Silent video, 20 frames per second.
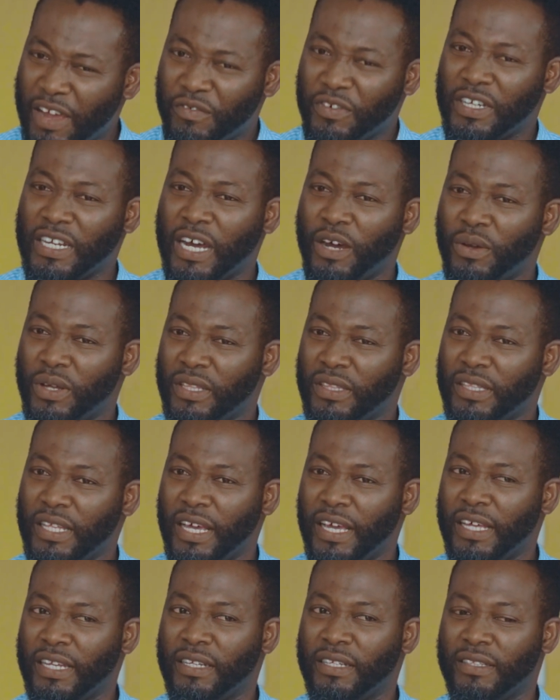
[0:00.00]
every now
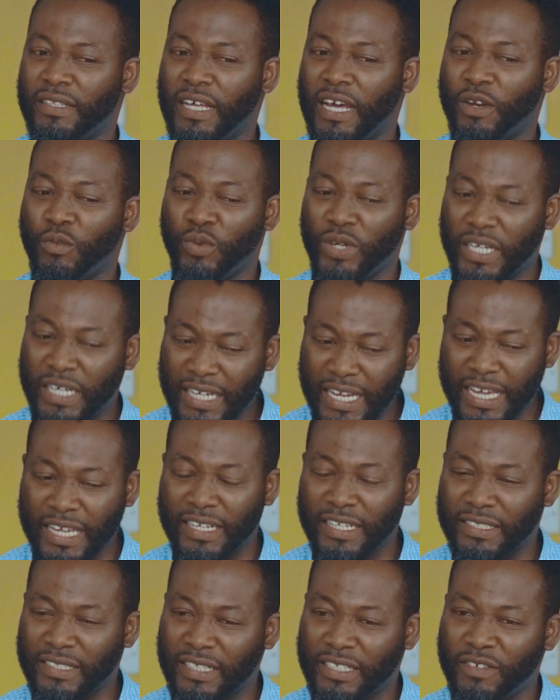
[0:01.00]
and then, that we're
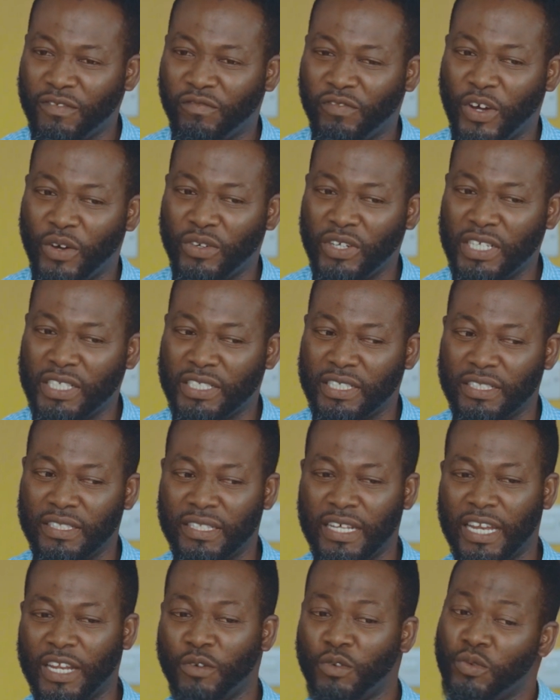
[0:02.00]
laying a certain
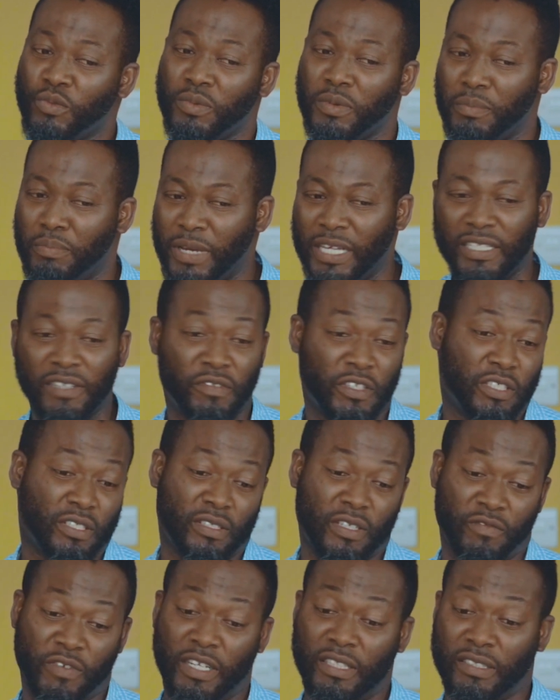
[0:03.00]
foundation that it will be
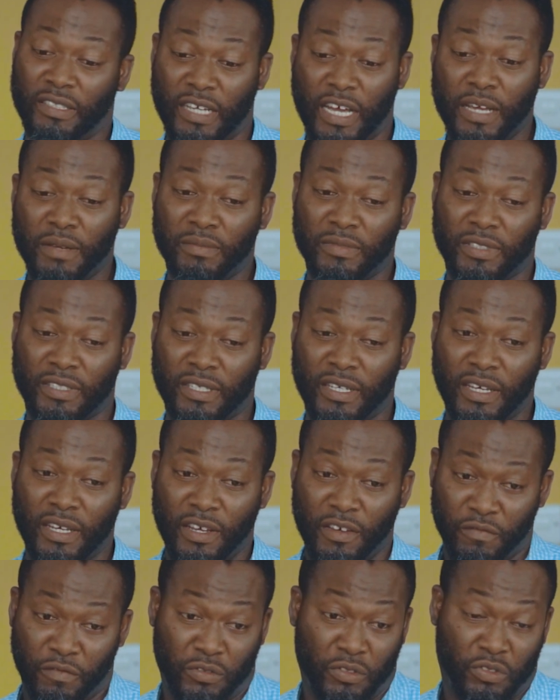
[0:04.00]
if our times,
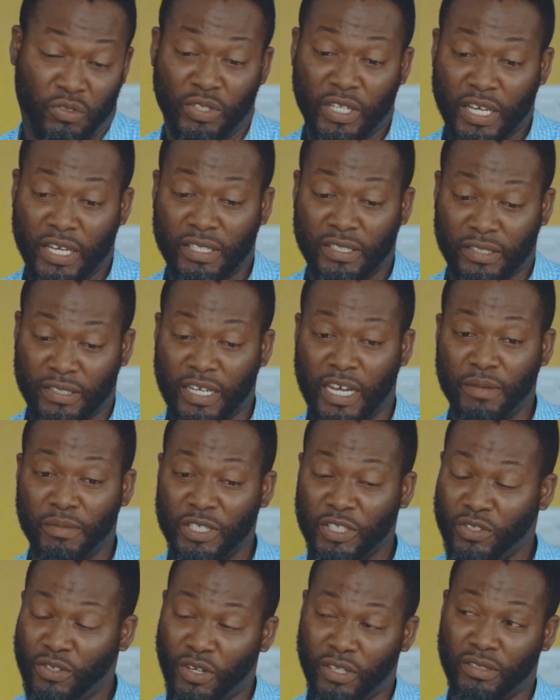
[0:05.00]
today's
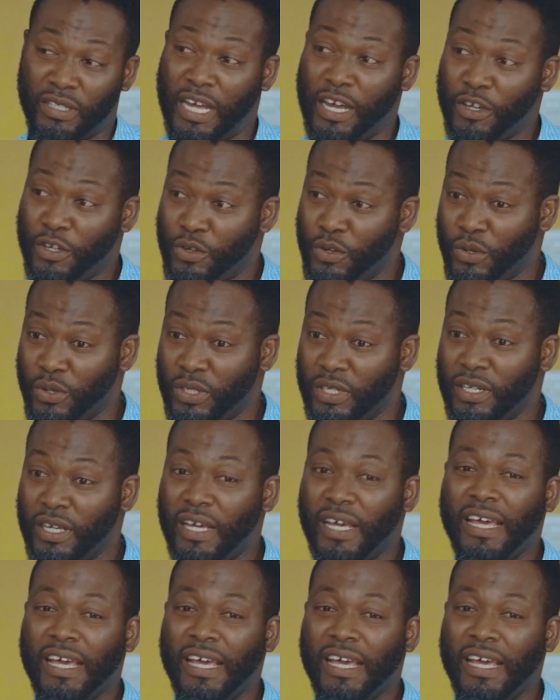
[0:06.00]
time is not that good,